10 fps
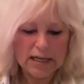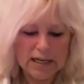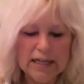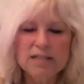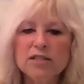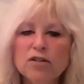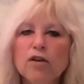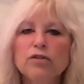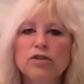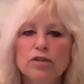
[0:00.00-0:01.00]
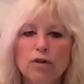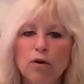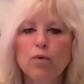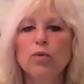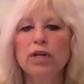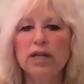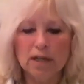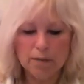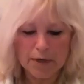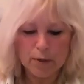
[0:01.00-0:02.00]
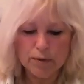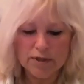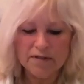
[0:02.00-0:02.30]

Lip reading: is not only about